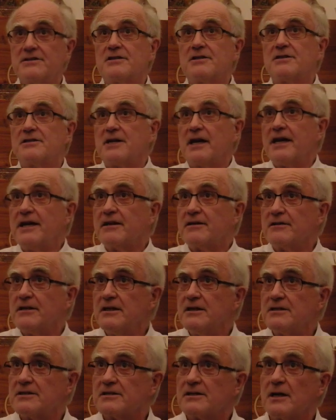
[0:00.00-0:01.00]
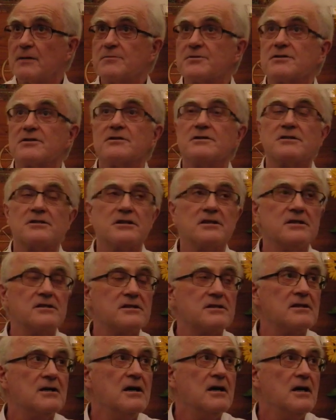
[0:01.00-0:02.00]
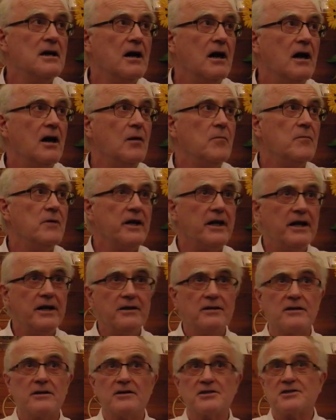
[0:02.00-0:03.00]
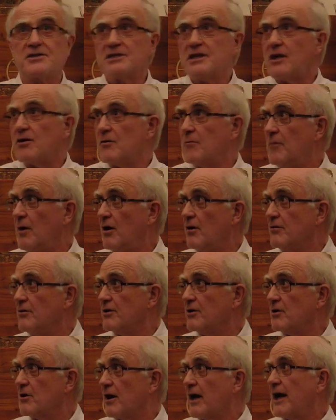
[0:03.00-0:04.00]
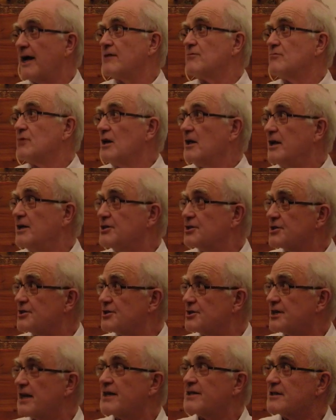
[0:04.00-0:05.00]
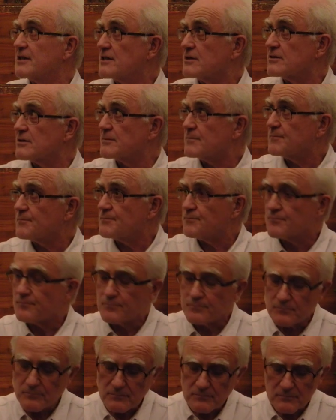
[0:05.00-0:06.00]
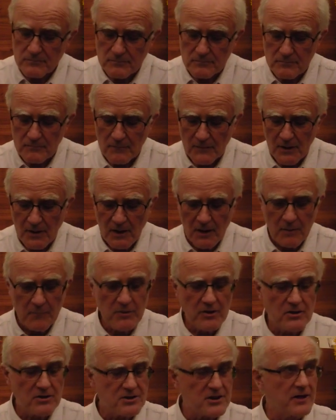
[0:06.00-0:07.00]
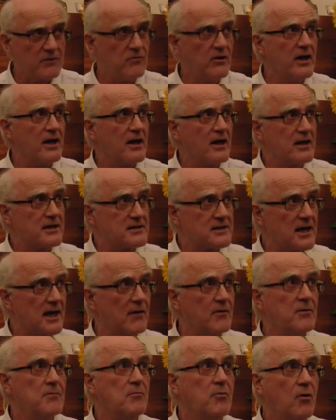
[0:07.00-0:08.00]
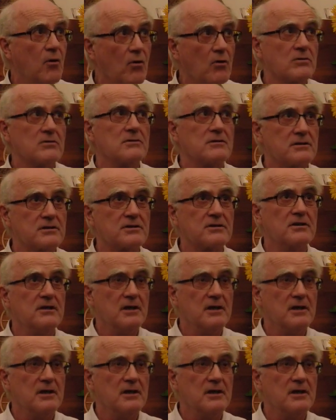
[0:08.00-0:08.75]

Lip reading: take these substances in a ceremonial and religious settings, because I realized how important